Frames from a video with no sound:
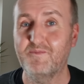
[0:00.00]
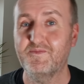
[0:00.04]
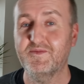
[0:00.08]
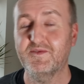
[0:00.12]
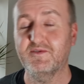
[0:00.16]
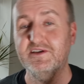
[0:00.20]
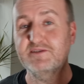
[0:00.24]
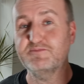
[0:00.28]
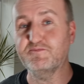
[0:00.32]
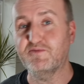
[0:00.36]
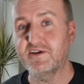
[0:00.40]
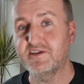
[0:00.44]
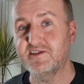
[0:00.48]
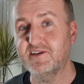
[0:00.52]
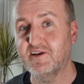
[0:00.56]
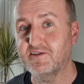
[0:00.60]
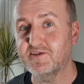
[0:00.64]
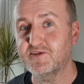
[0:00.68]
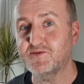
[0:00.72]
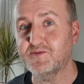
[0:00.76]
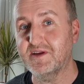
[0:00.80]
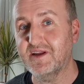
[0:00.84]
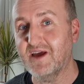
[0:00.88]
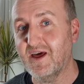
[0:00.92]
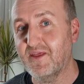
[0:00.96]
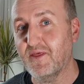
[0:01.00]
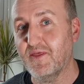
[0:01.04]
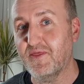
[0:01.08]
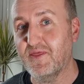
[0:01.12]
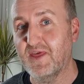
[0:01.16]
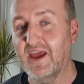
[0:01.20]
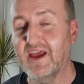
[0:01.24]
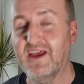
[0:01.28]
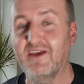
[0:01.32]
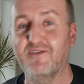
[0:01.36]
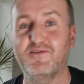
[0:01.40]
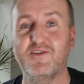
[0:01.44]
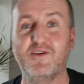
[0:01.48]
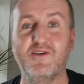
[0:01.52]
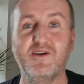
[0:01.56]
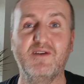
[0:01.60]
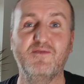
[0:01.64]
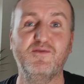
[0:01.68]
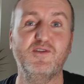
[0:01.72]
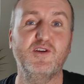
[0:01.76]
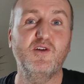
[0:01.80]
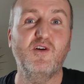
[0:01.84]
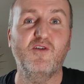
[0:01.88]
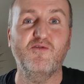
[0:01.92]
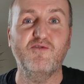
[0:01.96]
Which brings it on to another thing, if
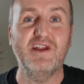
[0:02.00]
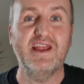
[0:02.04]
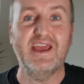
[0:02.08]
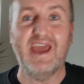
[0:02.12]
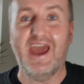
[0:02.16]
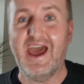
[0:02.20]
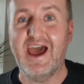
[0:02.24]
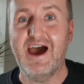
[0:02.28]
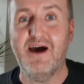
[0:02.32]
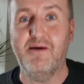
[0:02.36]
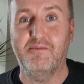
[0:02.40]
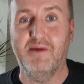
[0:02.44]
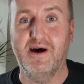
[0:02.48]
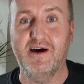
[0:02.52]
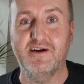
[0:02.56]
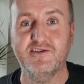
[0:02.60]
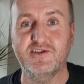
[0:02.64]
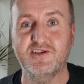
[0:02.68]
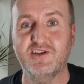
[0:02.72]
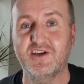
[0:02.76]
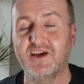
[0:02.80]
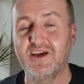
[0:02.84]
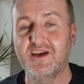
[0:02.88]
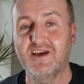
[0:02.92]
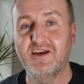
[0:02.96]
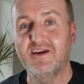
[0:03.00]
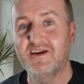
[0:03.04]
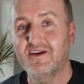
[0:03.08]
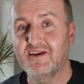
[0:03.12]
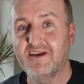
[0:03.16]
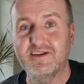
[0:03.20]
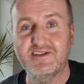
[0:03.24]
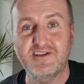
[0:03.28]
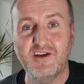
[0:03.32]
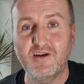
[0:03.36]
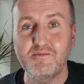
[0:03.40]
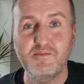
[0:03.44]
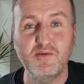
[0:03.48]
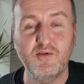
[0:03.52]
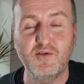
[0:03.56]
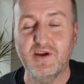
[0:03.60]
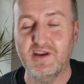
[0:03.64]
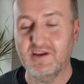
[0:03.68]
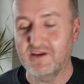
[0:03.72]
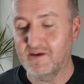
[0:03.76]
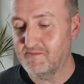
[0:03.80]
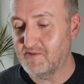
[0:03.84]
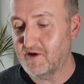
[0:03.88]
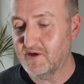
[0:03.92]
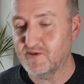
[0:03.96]
you're not really out much, there's no
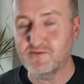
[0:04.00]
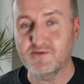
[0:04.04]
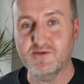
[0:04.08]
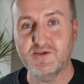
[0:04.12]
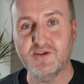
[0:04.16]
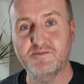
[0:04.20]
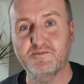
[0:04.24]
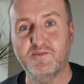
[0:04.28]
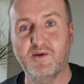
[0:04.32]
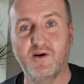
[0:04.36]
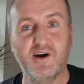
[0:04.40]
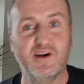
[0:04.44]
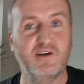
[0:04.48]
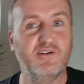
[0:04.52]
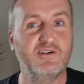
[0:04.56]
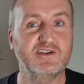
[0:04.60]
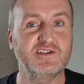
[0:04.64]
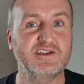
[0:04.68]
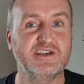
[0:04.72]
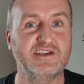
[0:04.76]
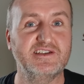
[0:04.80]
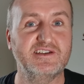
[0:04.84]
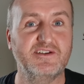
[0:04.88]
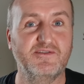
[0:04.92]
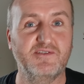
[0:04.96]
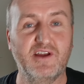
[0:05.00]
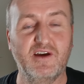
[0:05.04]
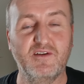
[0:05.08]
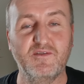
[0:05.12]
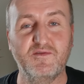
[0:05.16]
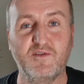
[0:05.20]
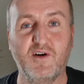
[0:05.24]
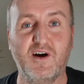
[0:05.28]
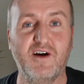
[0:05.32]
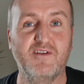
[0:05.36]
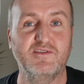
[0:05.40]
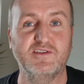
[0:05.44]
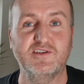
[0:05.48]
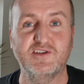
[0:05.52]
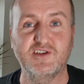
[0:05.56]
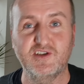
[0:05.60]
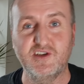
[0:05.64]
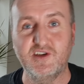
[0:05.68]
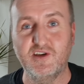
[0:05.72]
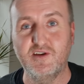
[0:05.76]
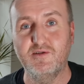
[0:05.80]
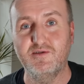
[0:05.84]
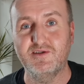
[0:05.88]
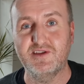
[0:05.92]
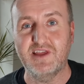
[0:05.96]
point. You might as well just buy an IC705 and just
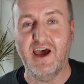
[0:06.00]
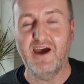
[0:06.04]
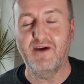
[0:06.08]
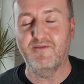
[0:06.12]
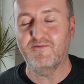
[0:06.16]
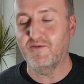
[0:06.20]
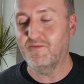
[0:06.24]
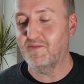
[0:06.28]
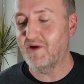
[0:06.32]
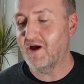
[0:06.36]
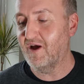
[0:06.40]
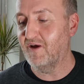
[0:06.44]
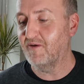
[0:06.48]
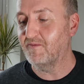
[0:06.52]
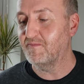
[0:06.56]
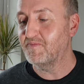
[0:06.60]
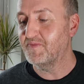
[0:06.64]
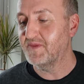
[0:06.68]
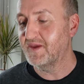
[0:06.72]
use that from home.